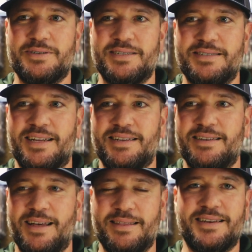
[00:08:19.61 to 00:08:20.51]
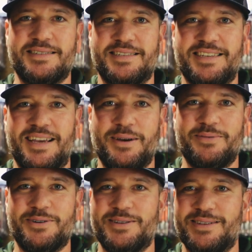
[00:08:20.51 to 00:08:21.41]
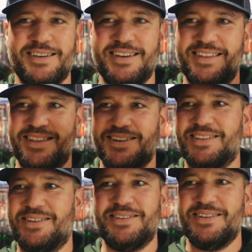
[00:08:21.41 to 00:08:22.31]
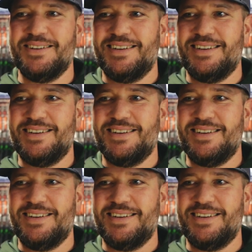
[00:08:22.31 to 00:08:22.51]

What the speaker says: is that nothing is the same ever, and their little